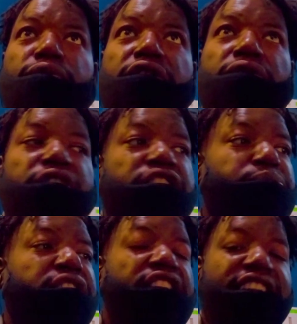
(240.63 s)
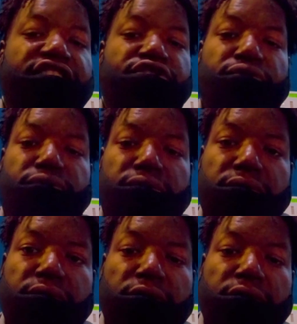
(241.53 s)
We gonna keep it natural.
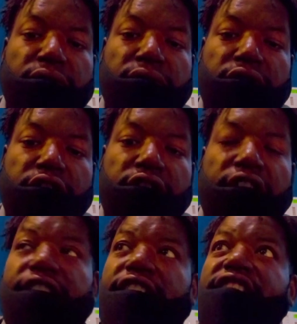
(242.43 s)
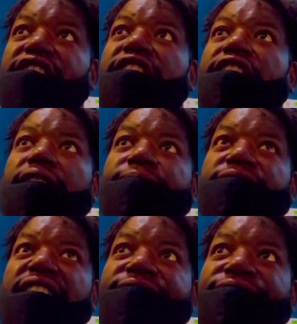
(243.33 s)
Like I say, I'm
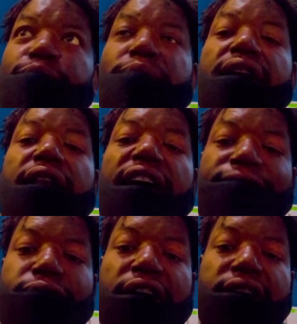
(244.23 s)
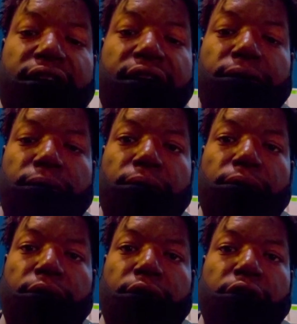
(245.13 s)
fighting for my life right now.
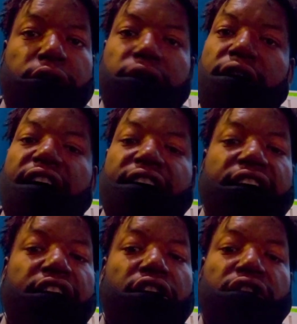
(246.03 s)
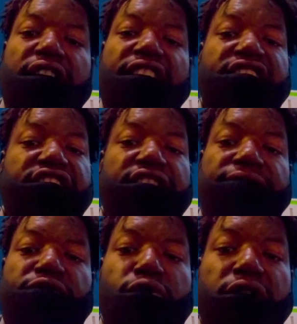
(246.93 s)
I got all kind of
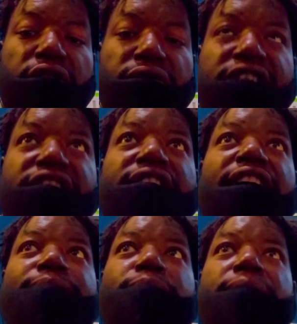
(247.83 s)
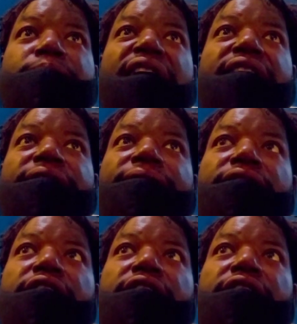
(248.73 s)
stuff going on inside my body